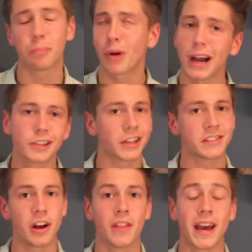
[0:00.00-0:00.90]
projects
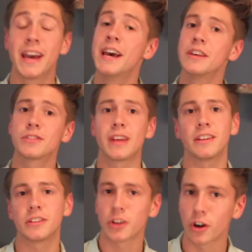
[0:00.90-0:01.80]
and all that, so that
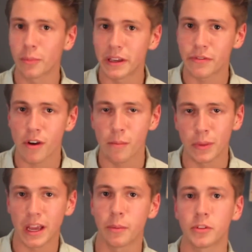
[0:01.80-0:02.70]
deterred me from
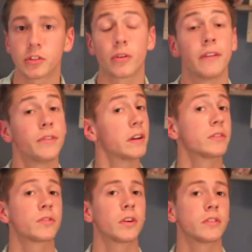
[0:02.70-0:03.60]
being able to create
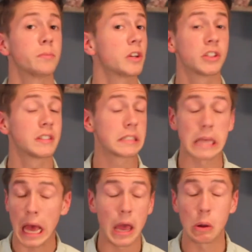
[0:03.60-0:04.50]
videos for as much as
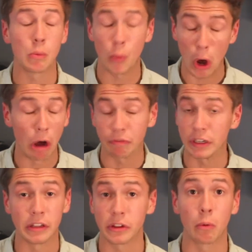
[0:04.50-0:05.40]
I
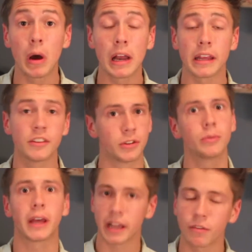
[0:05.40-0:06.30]
often as I wanted to,
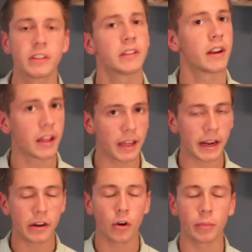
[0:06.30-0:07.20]
like every Sunday,
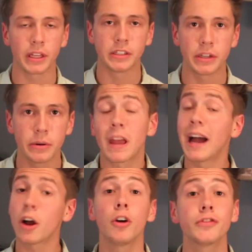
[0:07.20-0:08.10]
like I normally do.
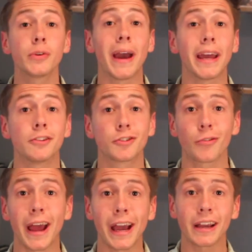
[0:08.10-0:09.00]
I also had
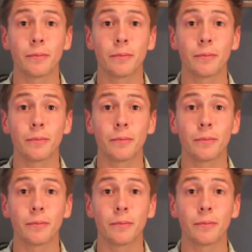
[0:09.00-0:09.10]
track.